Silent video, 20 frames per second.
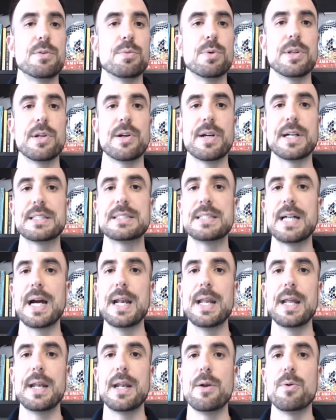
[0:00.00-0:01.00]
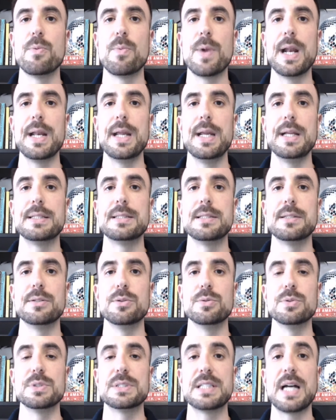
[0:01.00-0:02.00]
where they're excited and ready
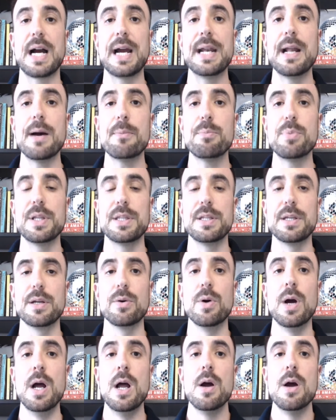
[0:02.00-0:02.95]
to sign up with you.